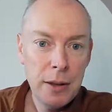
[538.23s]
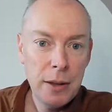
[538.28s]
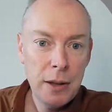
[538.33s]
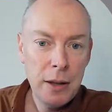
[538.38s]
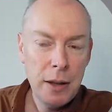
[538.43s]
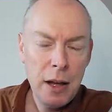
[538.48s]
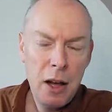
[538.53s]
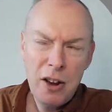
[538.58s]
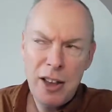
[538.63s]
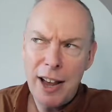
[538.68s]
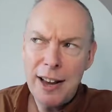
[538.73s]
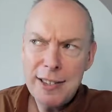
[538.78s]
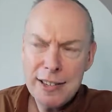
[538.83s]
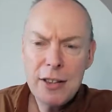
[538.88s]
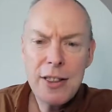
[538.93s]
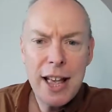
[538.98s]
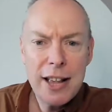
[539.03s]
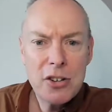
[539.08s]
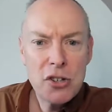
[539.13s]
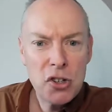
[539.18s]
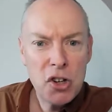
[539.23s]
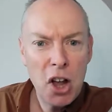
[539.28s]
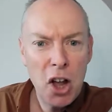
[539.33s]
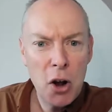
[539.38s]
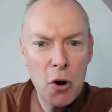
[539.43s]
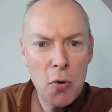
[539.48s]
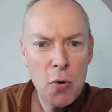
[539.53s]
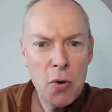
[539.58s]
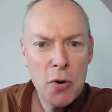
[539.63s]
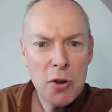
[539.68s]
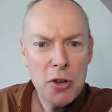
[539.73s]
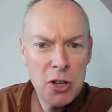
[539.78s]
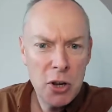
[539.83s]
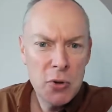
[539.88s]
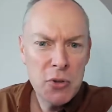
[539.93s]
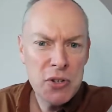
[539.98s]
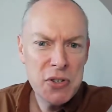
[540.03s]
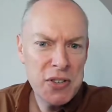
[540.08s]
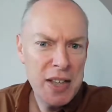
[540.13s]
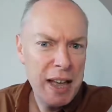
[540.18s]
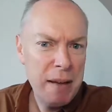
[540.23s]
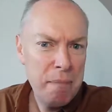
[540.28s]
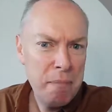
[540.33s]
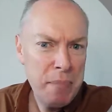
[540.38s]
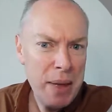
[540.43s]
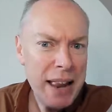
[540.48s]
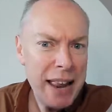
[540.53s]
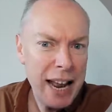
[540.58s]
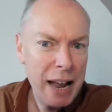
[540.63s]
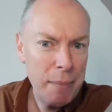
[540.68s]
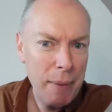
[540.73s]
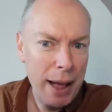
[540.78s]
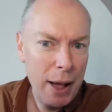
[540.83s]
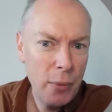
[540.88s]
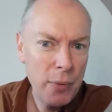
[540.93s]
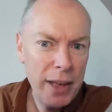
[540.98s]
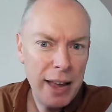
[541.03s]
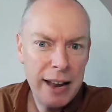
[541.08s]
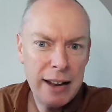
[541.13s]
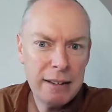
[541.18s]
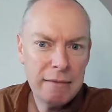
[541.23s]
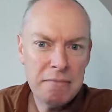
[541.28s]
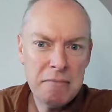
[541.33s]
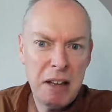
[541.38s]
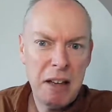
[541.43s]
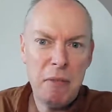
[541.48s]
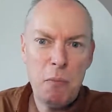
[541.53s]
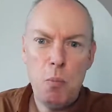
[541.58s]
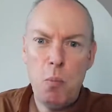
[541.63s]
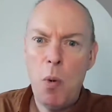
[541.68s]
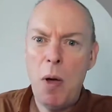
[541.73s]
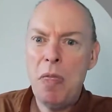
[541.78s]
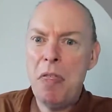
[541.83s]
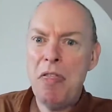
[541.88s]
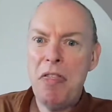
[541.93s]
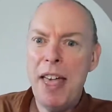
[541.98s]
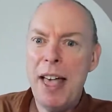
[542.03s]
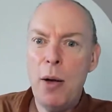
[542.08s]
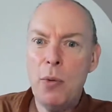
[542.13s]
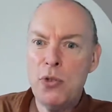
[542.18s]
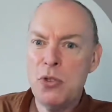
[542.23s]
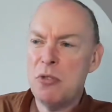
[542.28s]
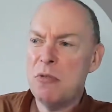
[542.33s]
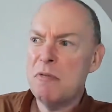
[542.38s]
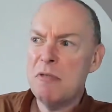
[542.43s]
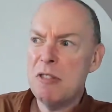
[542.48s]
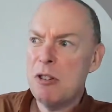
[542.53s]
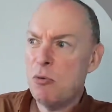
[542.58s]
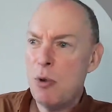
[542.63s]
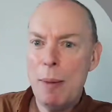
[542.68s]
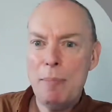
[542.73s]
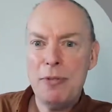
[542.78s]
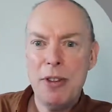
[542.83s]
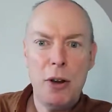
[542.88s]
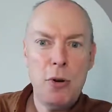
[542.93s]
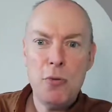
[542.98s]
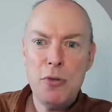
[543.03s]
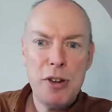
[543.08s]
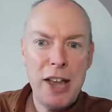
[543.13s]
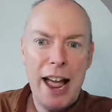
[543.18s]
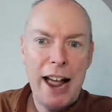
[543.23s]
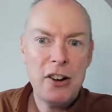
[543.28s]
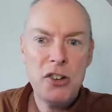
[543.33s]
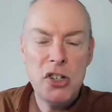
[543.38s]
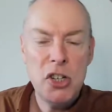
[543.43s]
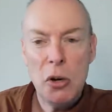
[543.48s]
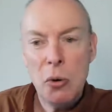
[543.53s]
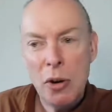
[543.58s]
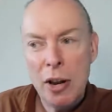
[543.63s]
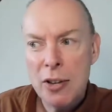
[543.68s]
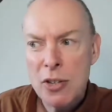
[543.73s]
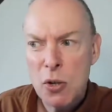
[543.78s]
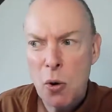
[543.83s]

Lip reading: Okay, so let's show users their billing amount in 1,000 crypto cash units or